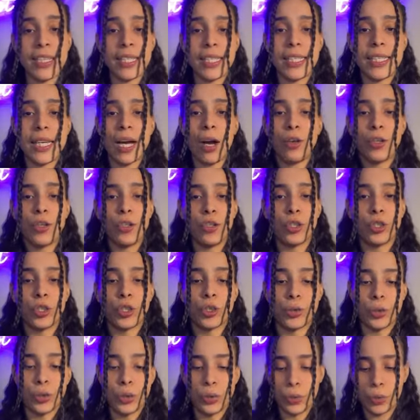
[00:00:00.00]
to tell you the
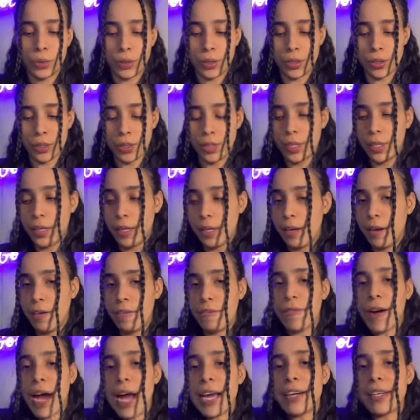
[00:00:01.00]
truth.
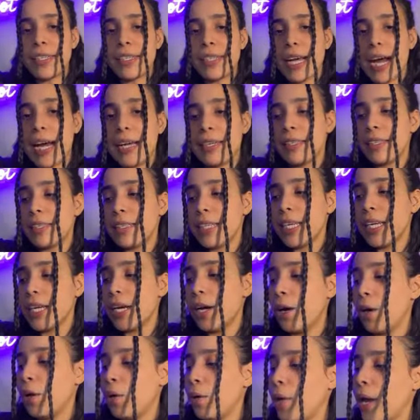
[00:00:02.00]
Fire signs,
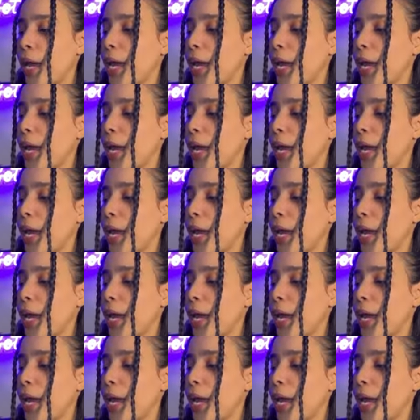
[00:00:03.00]
Leo,